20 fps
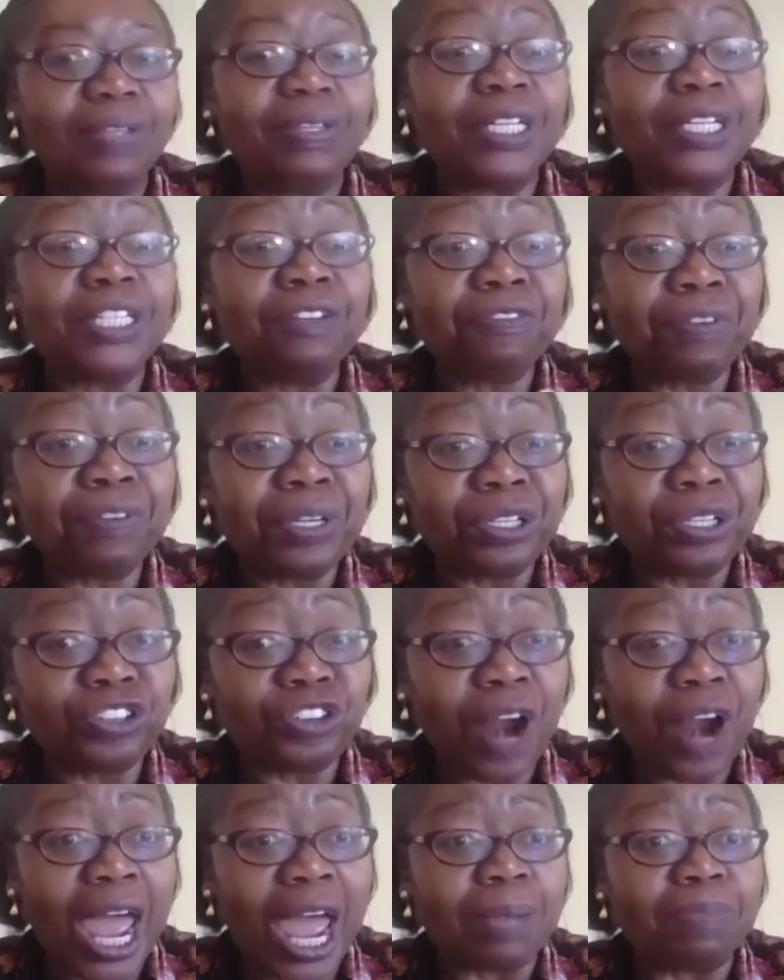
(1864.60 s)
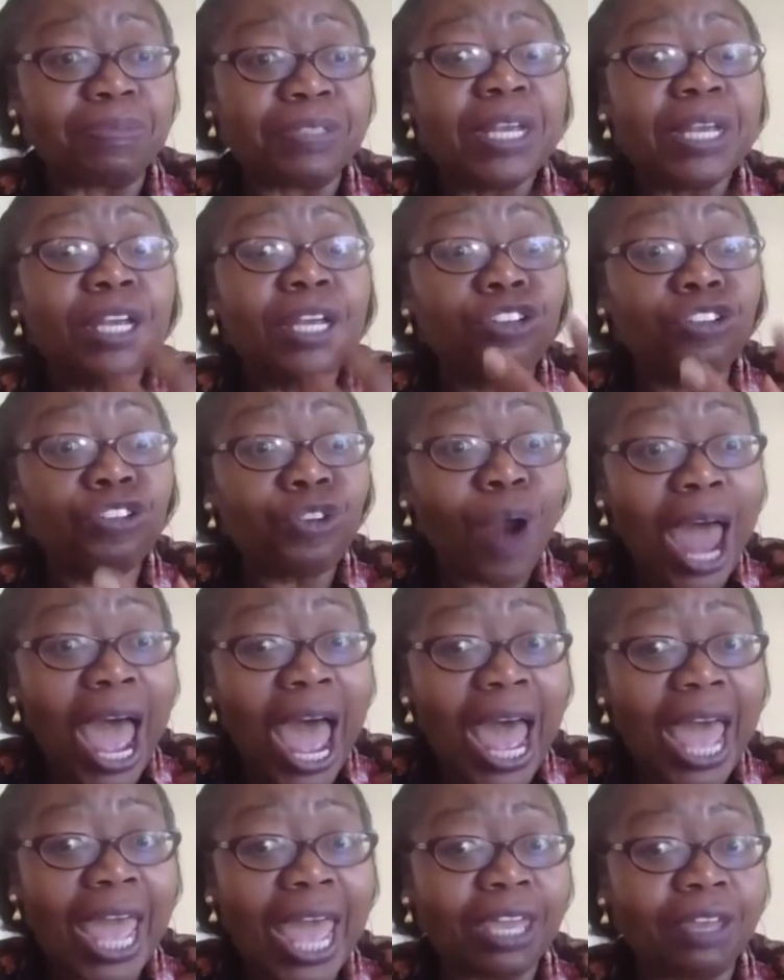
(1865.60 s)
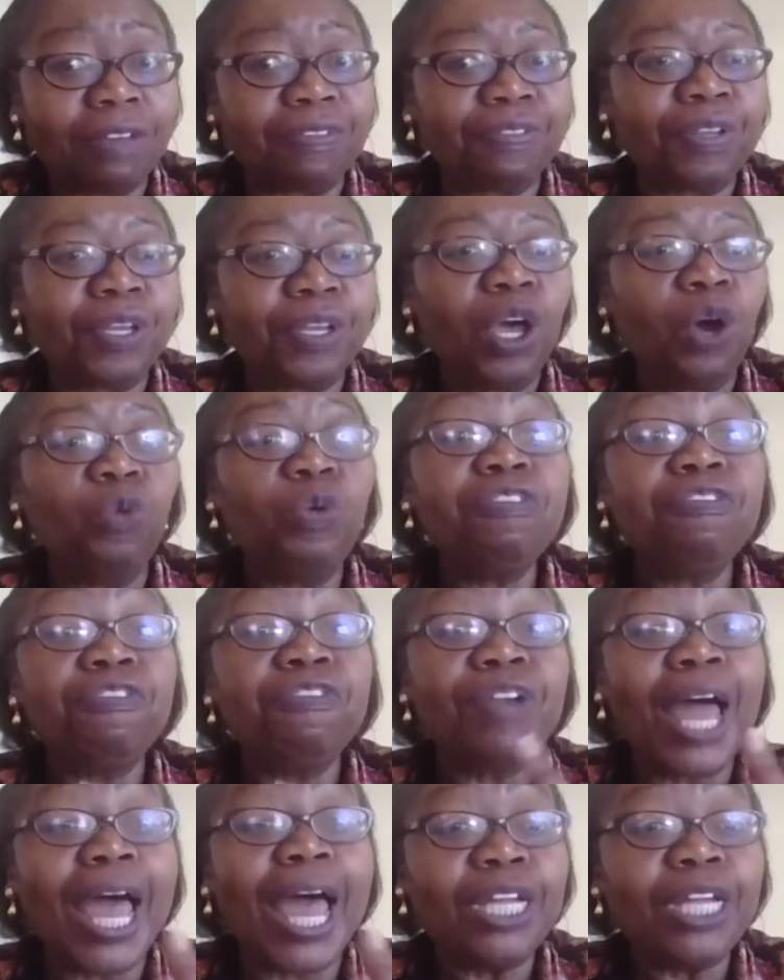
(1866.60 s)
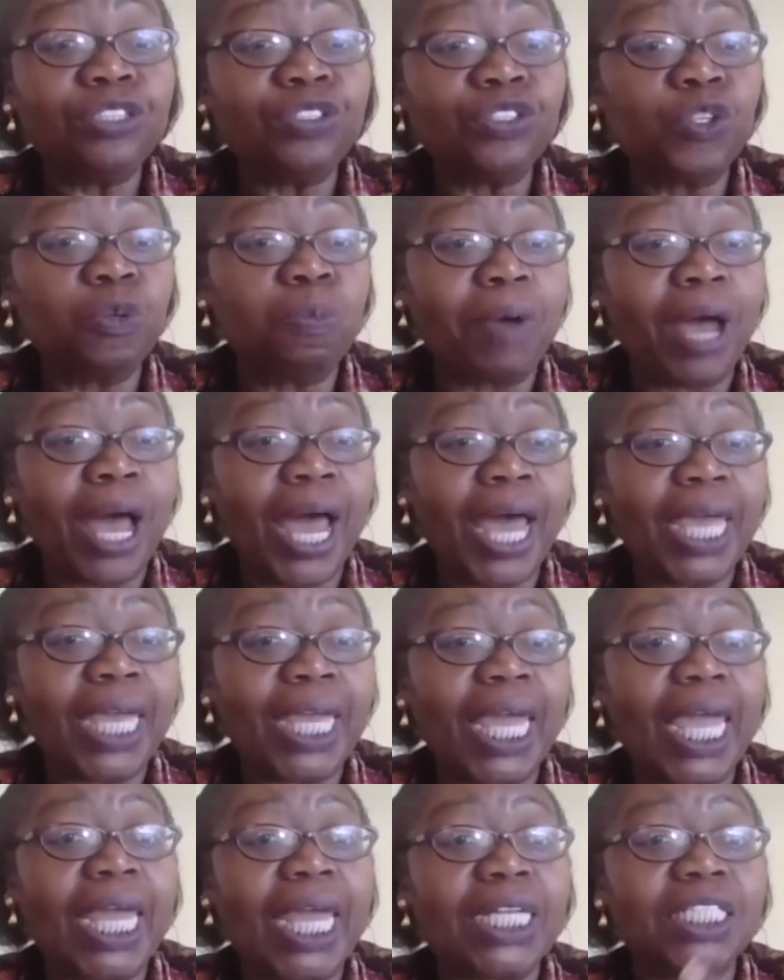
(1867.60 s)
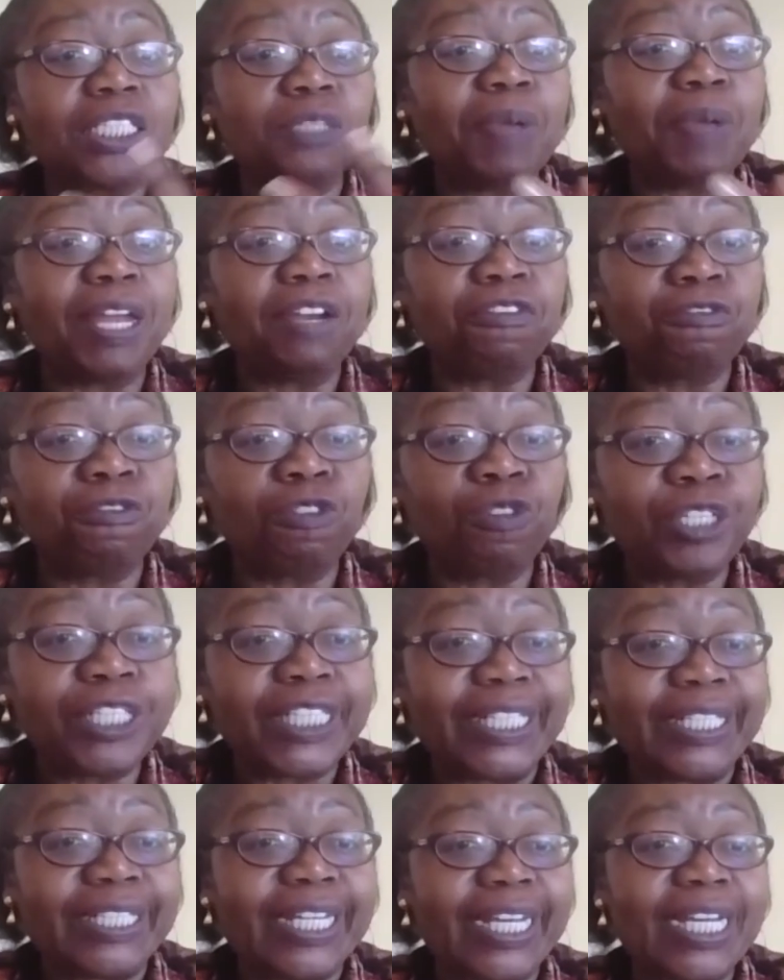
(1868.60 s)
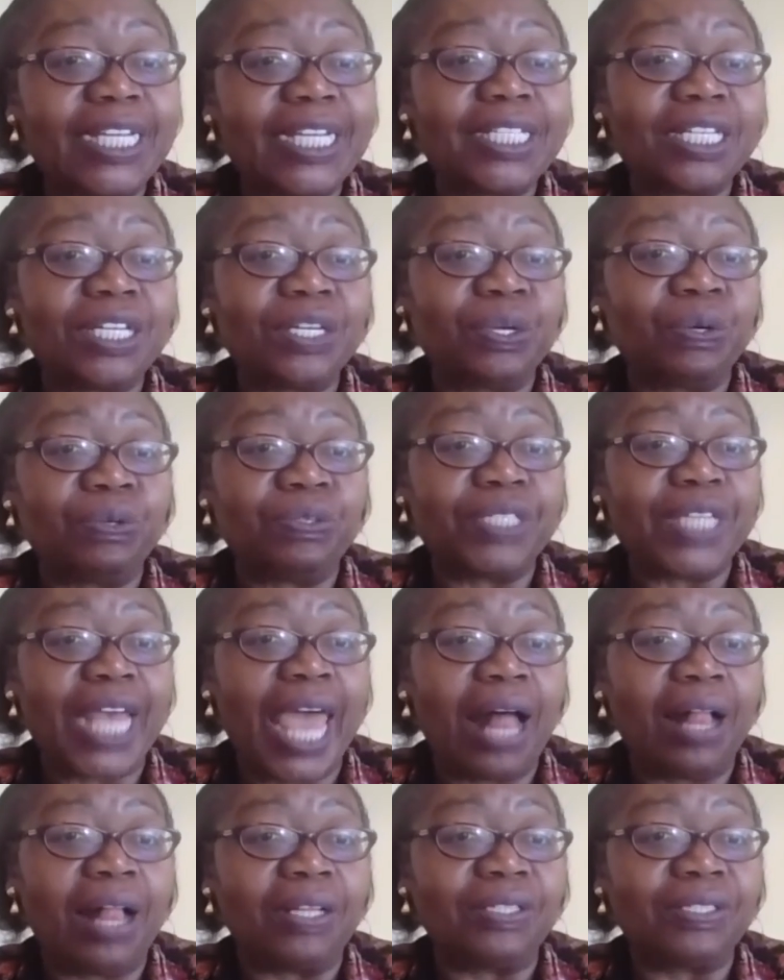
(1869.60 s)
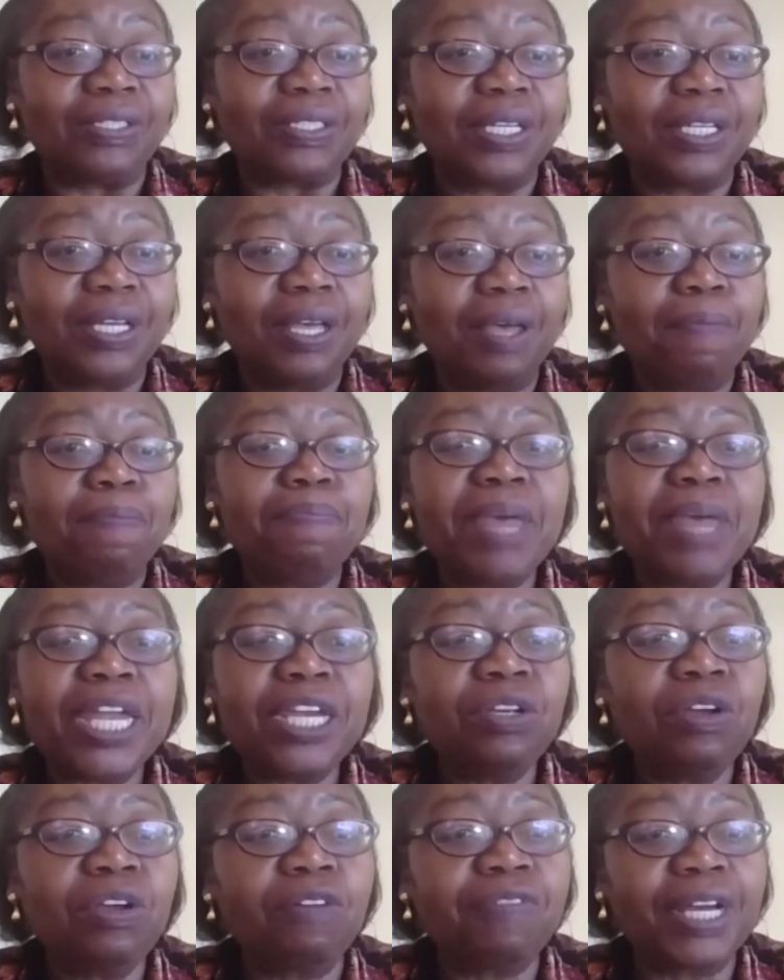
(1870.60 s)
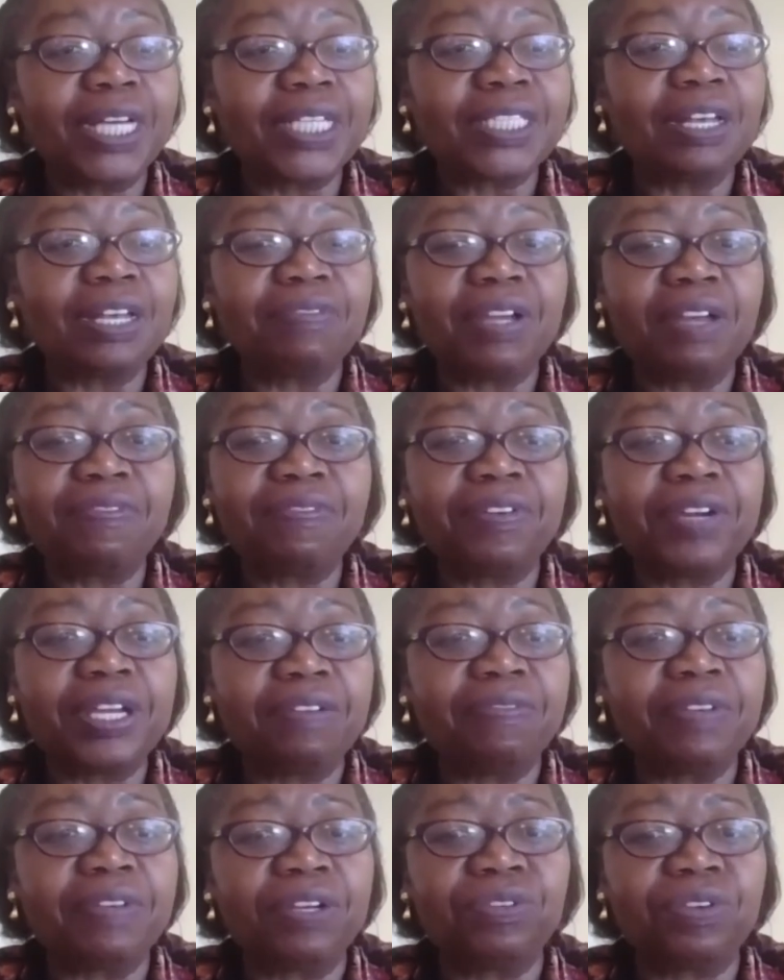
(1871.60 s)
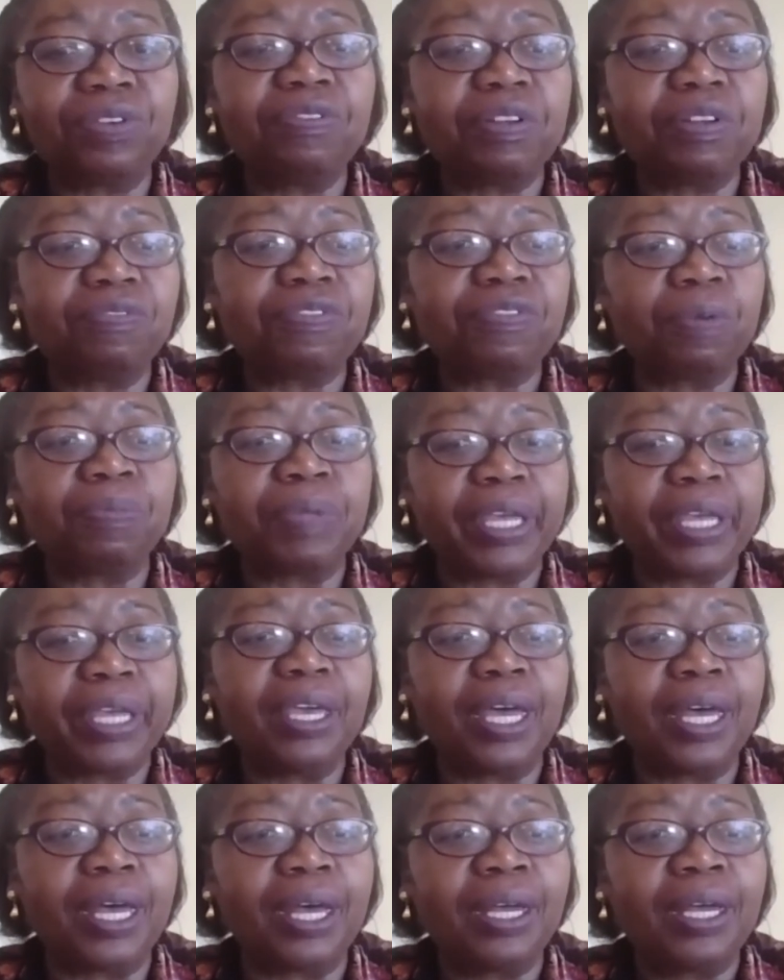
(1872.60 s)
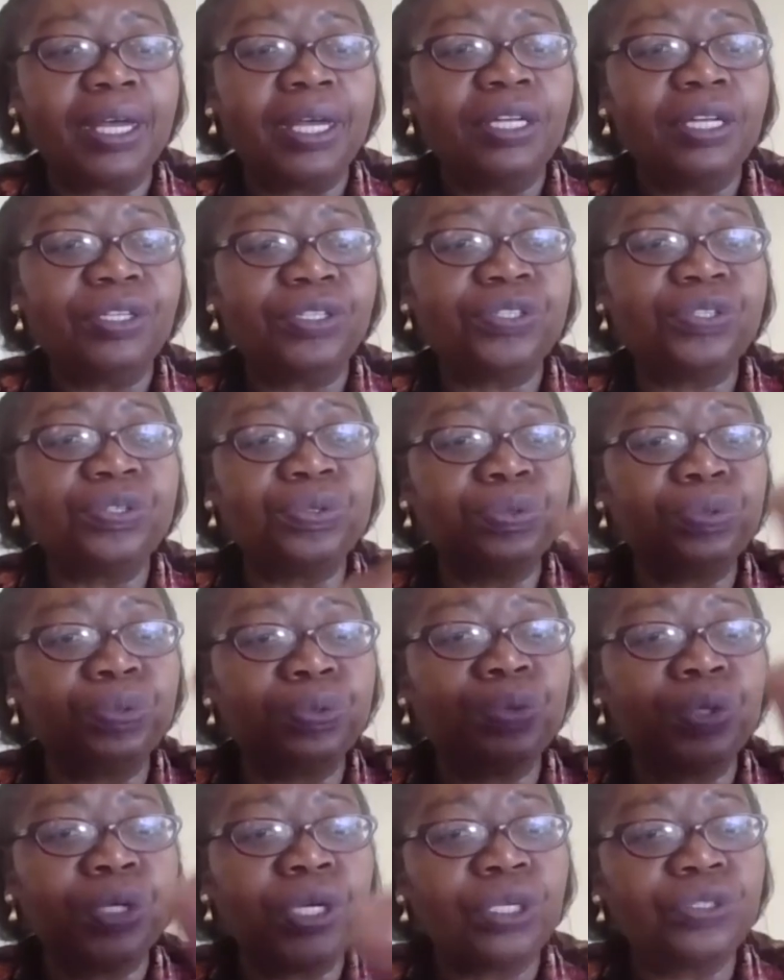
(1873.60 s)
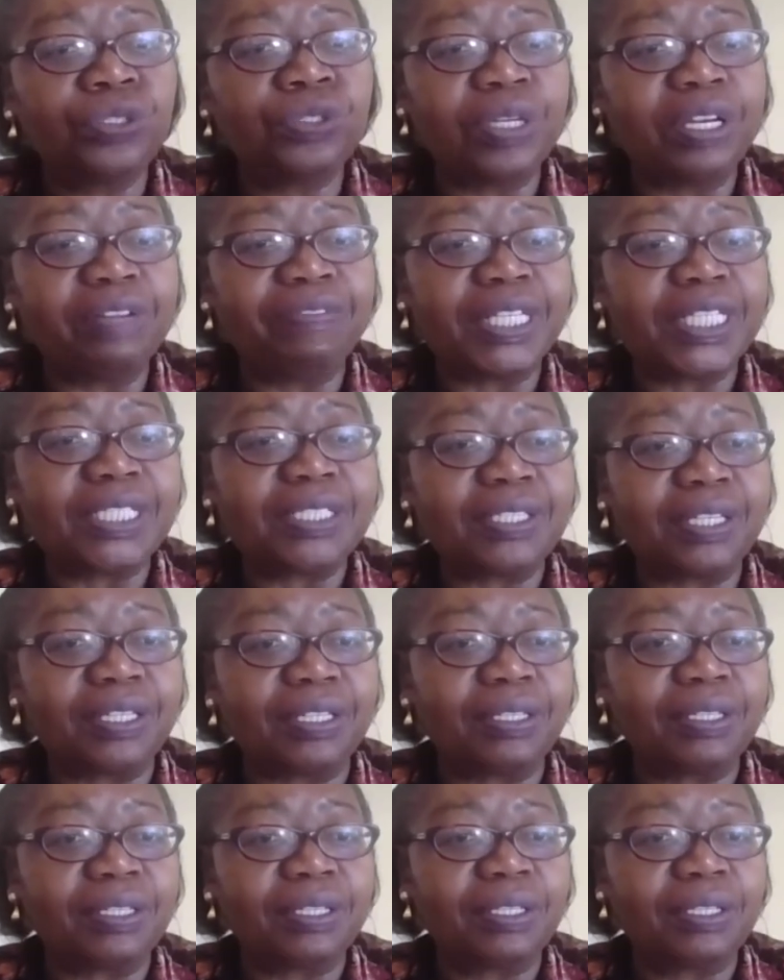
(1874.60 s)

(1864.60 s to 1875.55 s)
the different tribes. Drive. We fly to Dubai and spend 14 days in hotels. Many of us have never even driven from here to Livingston